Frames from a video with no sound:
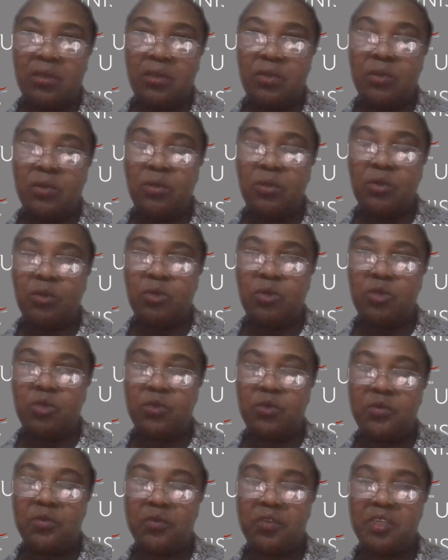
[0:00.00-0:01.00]
you
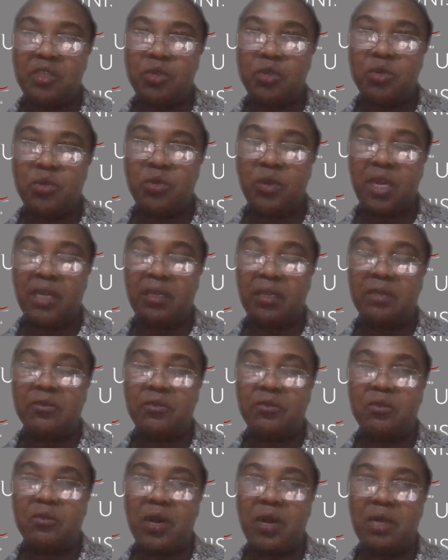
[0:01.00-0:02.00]
should first look at the
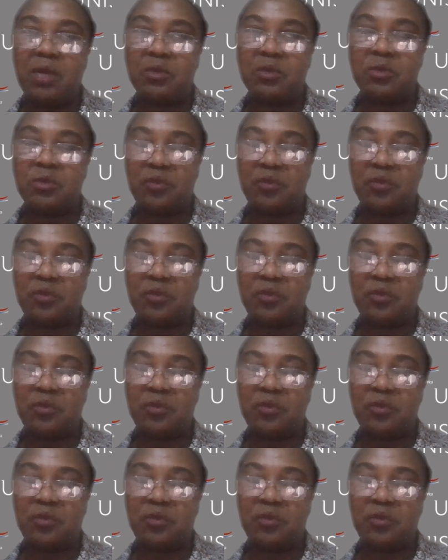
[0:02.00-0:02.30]
focus